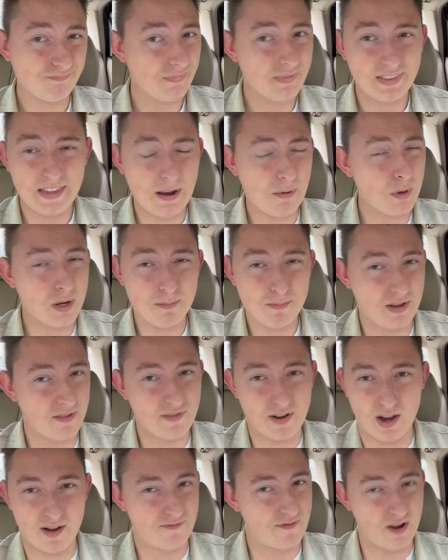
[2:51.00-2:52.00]
That wouldn't be
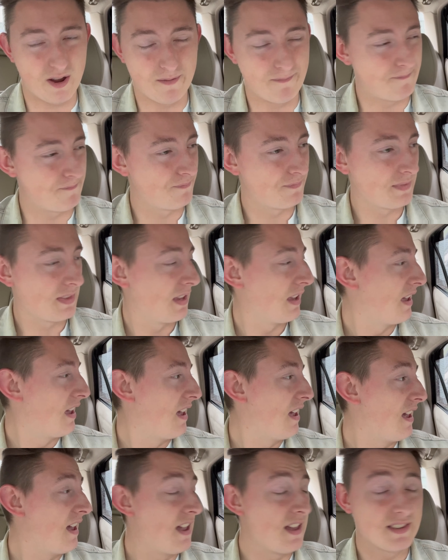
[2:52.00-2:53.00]
very fun.
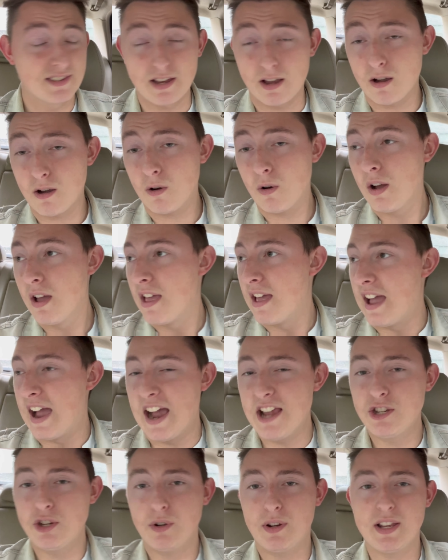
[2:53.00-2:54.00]
So
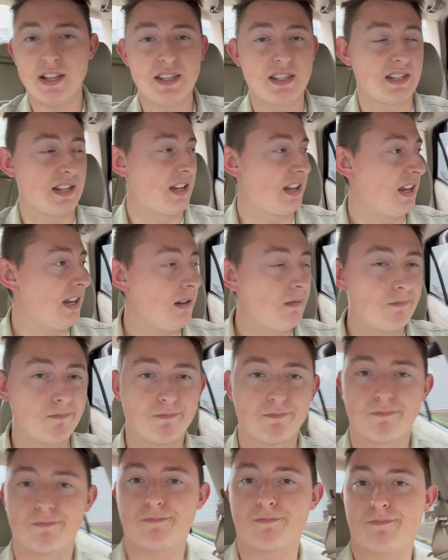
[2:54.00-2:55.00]
as you can see,
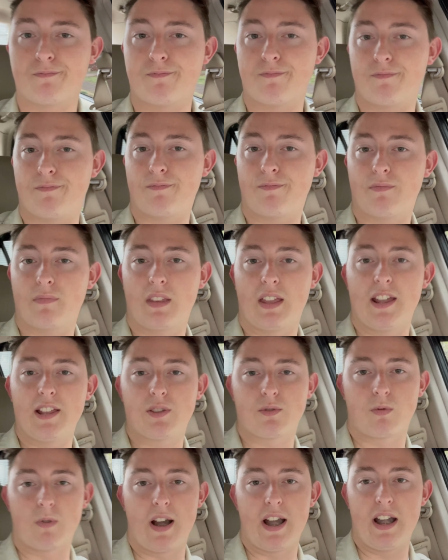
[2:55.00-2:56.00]

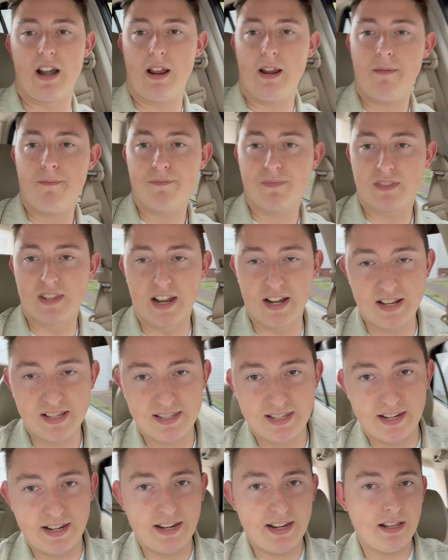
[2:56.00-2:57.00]
it's raining.
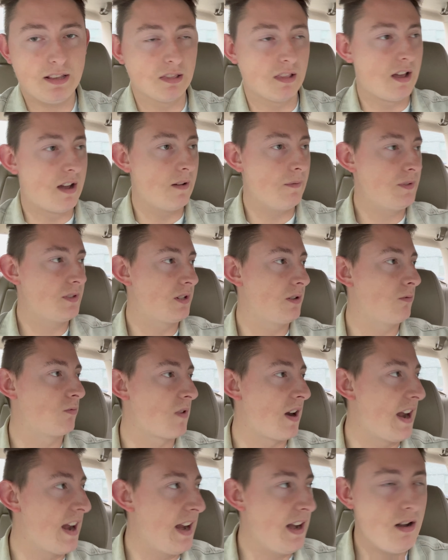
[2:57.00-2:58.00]
Tennessee loves to
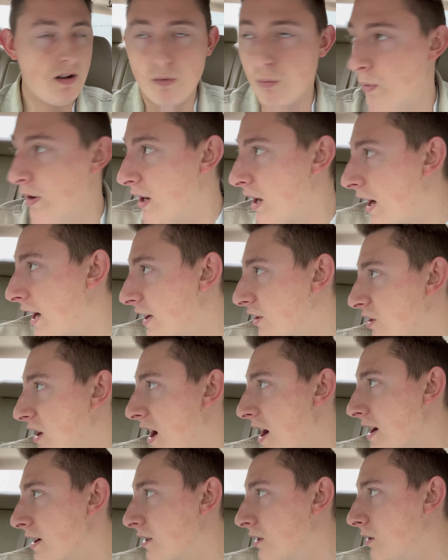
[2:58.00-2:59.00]
rain when I
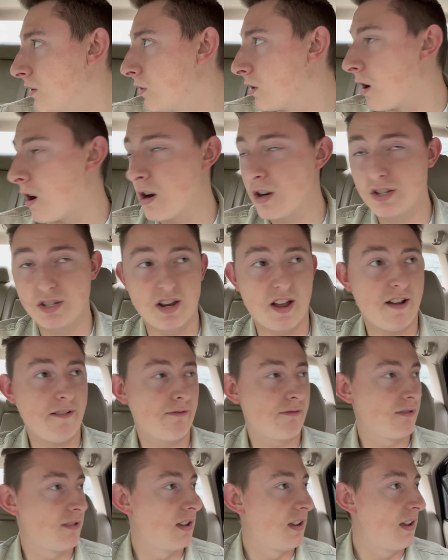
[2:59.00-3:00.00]
try to do car
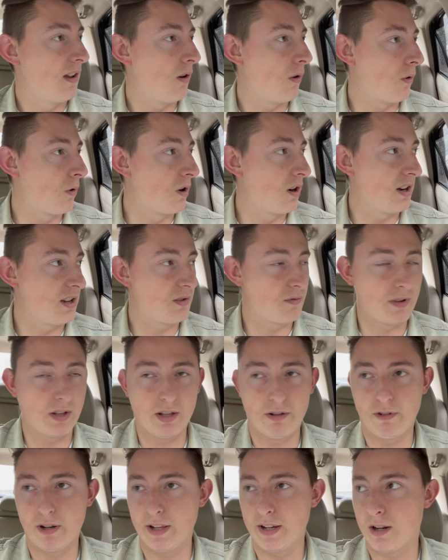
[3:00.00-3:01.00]
stuff, or it's
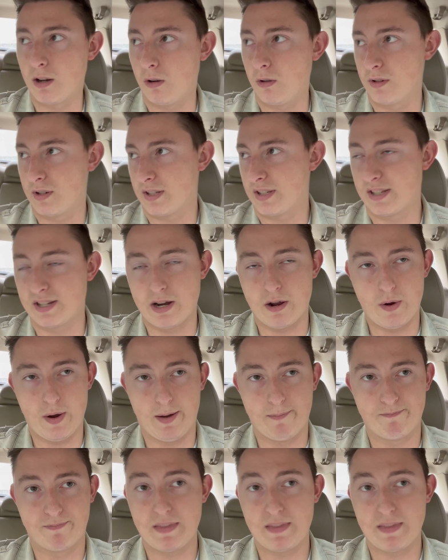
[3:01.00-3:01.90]
really cold and snowy.